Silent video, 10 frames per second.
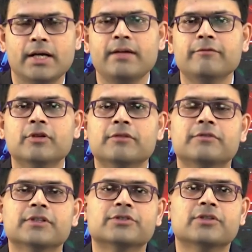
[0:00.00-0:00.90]
And for a
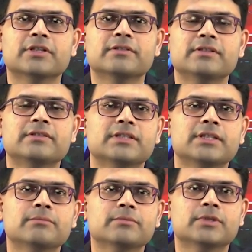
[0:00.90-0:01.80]
first order
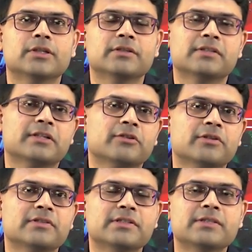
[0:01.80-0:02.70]
system, uh, second
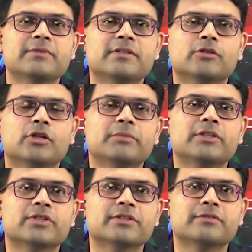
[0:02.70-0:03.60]
order system these
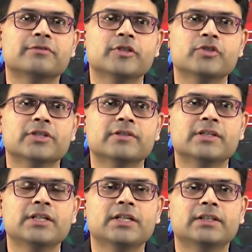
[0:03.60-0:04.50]
normal transfer
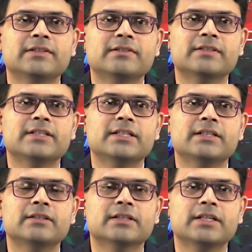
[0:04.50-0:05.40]
functions this is
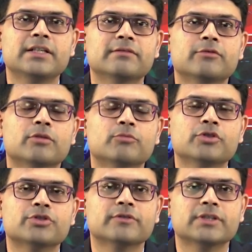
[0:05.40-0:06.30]
indeed the case for
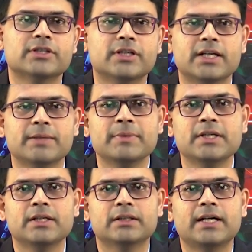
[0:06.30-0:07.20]
most of the time
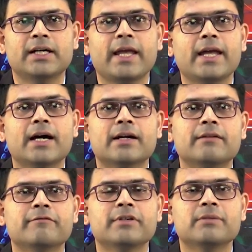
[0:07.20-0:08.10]
that AR
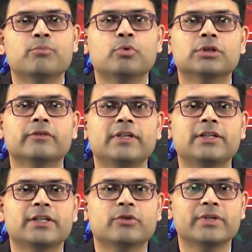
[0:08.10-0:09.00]
and phi both
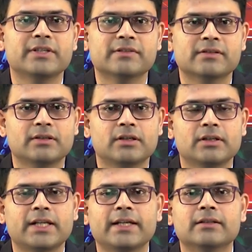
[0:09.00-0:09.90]
will decrease
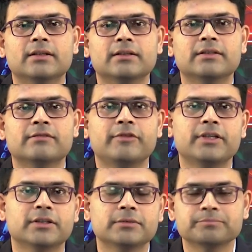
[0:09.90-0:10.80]
like the, this
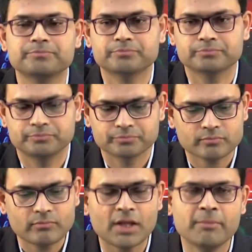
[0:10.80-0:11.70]
figure.
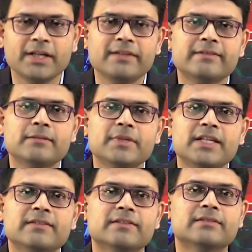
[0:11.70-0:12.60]
But in some
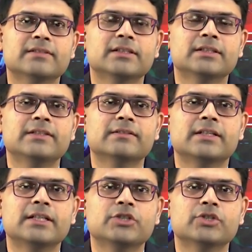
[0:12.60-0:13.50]
cases uh, this
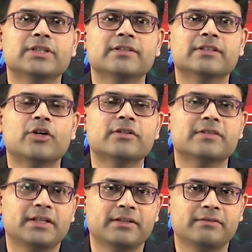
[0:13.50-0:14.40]
condition is not
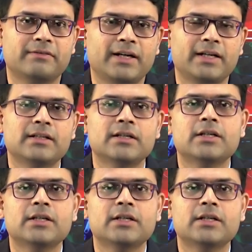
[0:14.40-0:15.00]
satisfied.